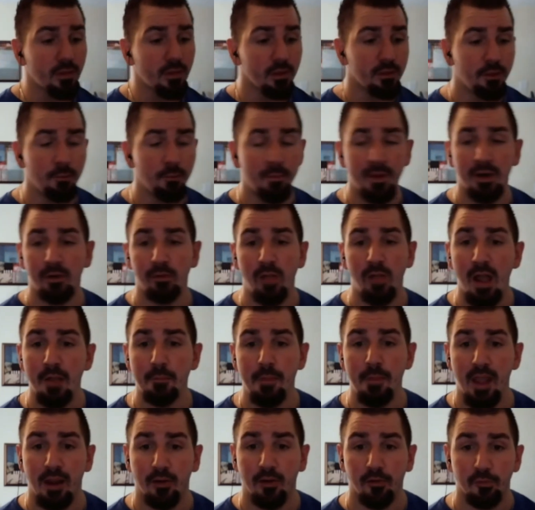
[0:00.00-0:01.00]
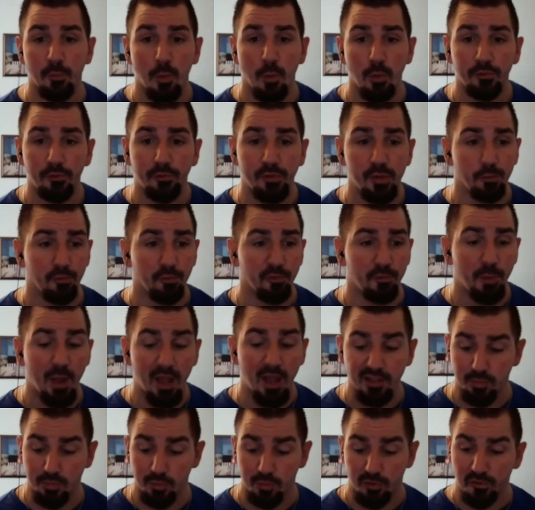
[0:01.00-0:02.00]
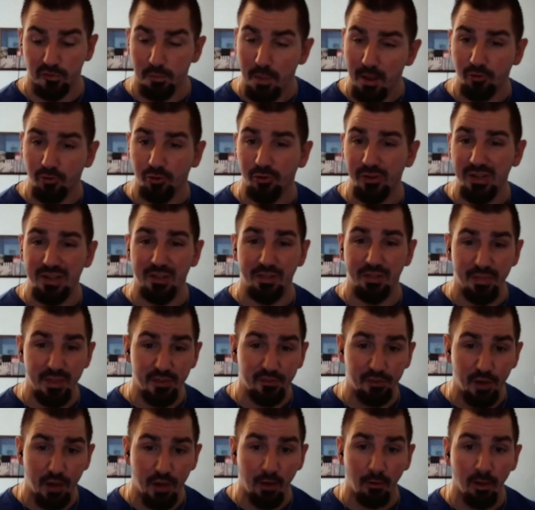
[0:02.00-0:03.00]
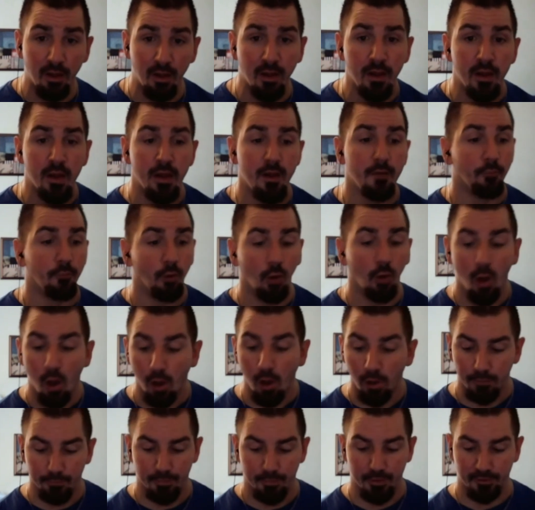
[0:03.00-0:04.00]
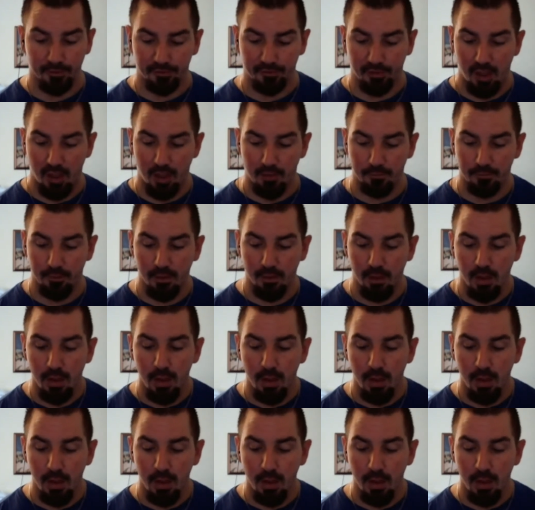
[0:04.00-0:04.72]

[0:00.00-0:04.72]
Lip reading: The middle linebacker is mostly responsible, especially in this era, for all of this stuff.